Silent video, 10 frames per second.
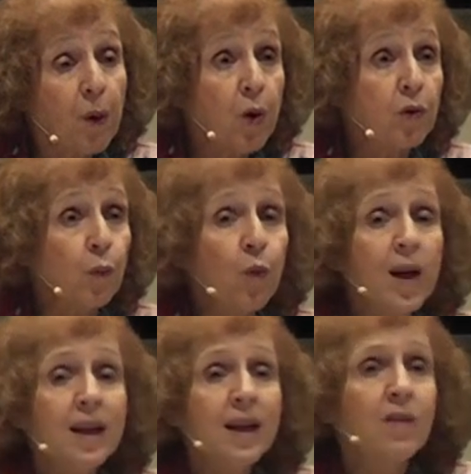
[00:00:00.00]
both,
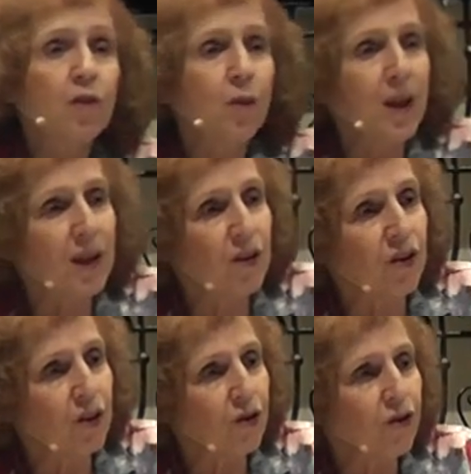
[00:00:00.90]
one gives credit
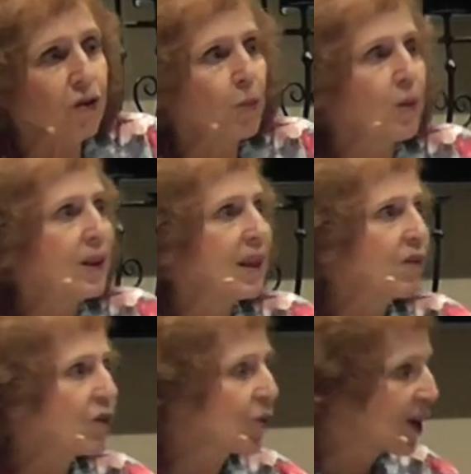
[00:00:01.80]
to Yeshua, one
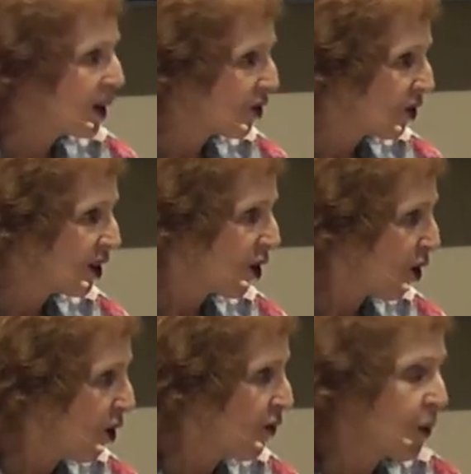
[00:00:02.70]
gives credit to
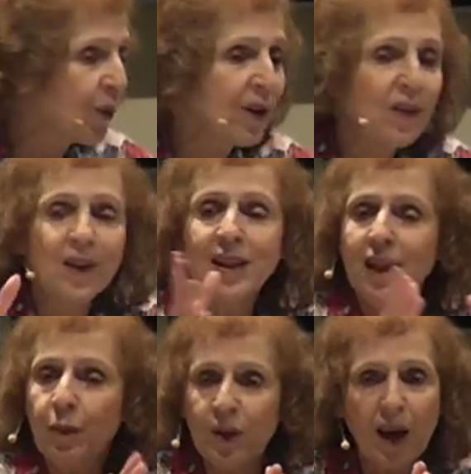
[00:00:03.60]
Jehovah. We see
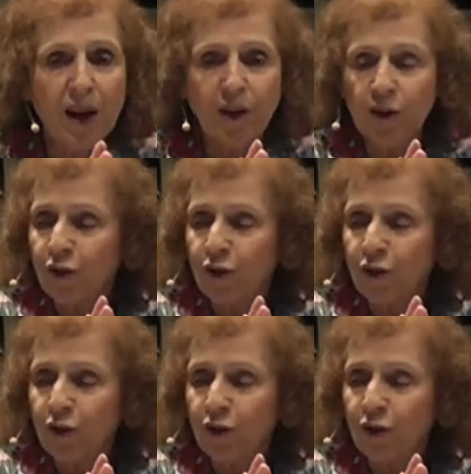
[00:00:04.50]
that we have our